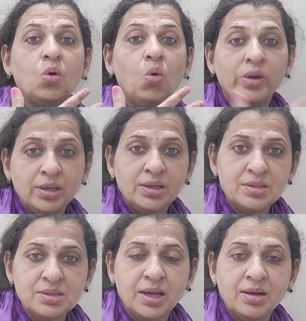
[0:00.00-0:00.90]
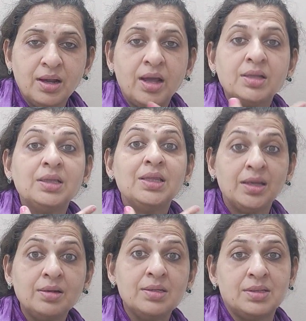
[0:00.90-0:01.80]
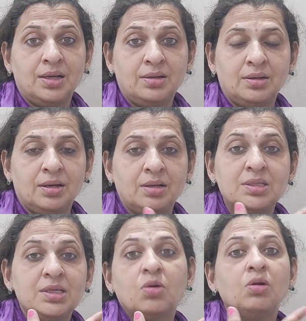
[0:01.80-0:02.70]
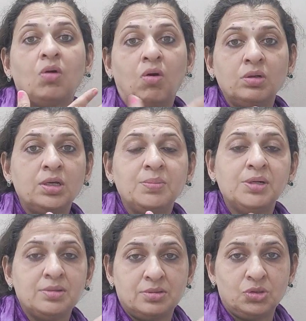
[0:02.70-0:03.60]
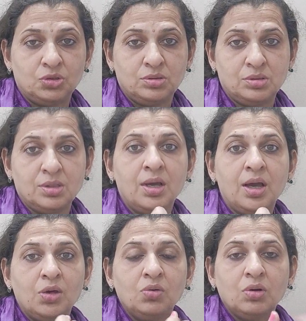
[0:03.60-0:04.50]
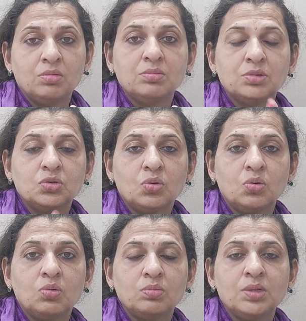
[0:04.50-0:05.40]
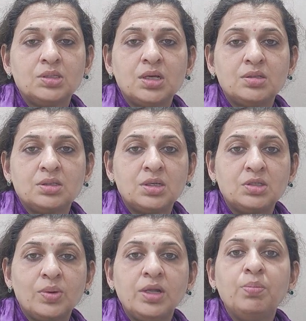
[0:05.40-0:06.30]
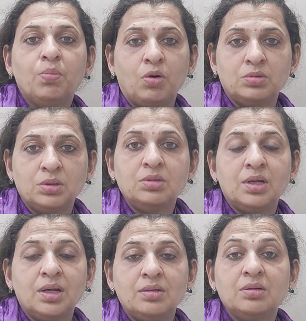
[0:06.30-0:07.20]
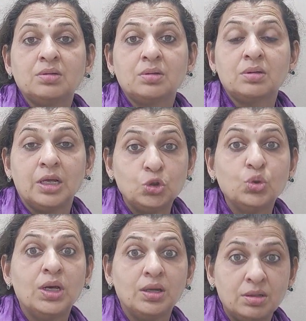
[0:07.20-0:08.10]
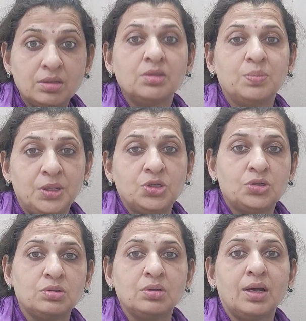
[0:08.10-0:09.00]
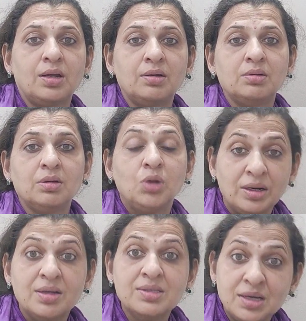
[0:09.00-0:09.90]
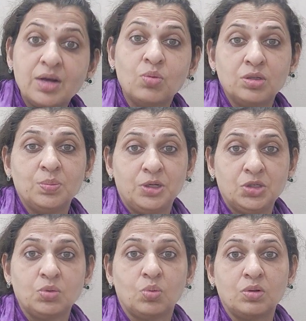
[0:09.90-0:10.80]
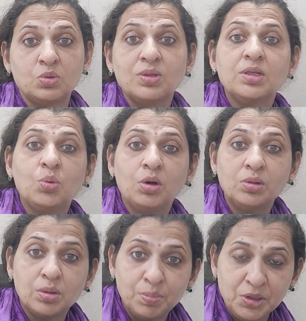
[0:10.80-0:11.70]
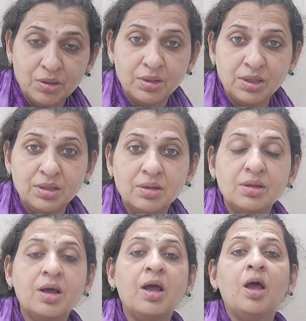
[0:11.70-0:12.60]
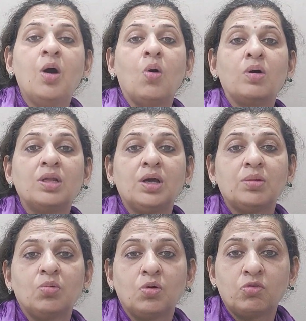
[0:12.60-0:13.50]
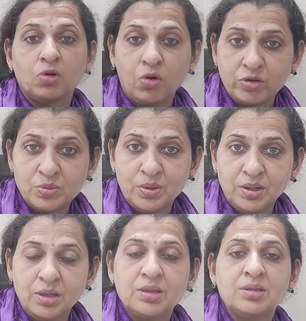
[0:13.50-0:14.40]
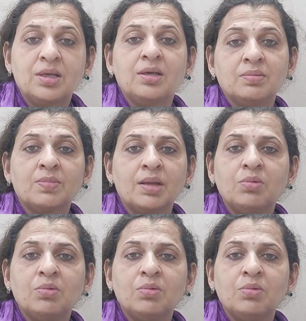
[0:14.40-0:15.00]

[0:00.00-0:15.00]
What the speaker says: going inside and then deciding, and these are all on-table decisions. So it's very important that educate the patient and understand what the patient wants, whether they want hearing ear or they are more for cosmetic thing.